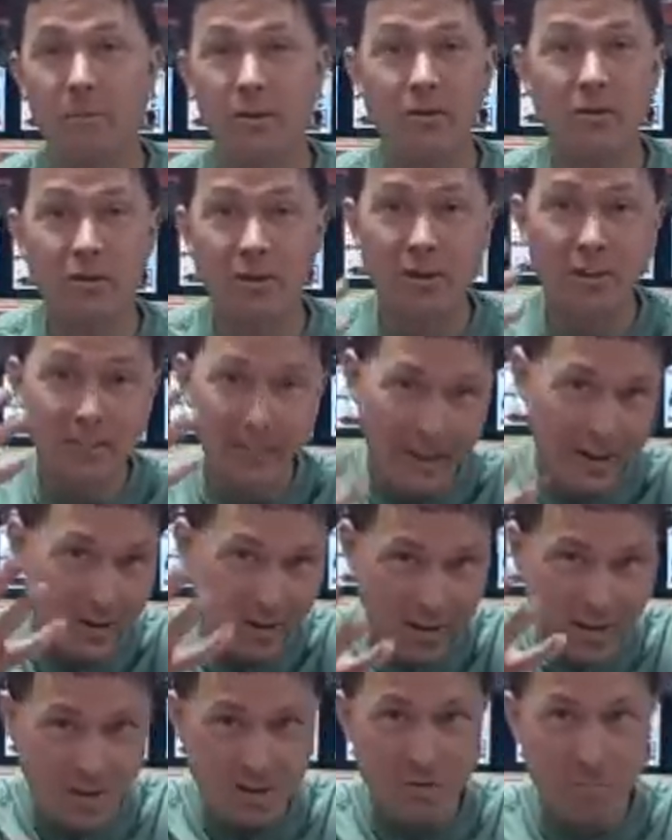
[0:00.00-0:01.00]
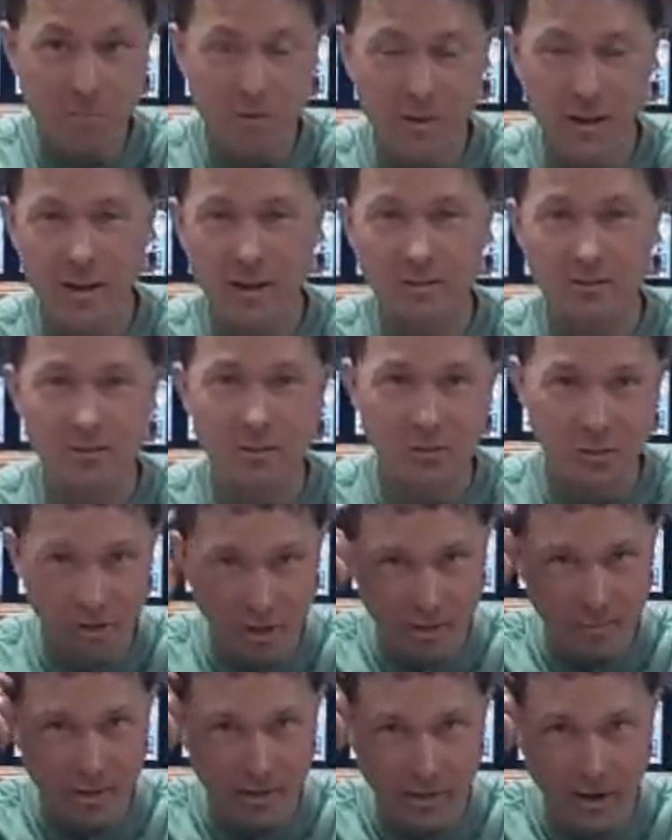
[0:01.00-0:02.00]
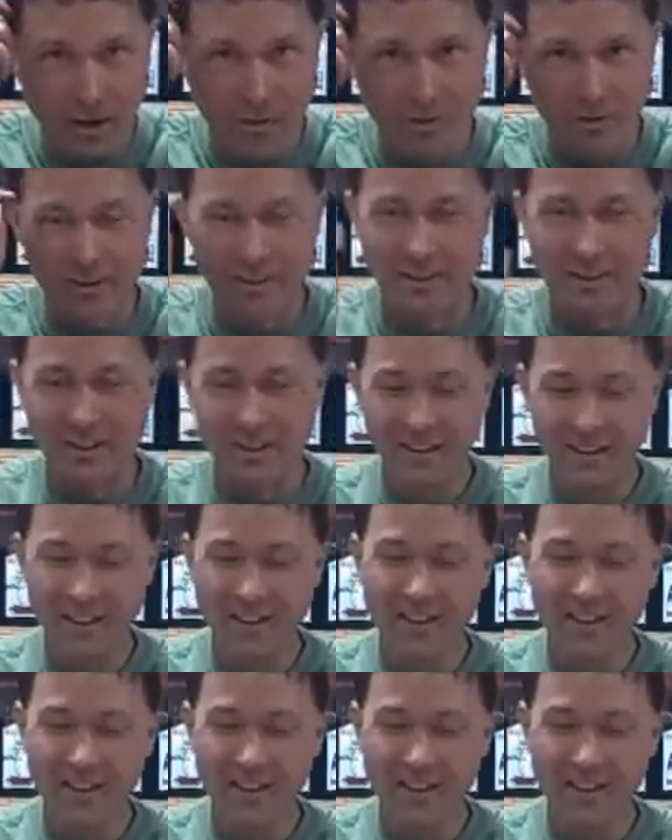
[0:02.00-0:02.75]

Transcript: but you're going to later eat your plants. So think about that one.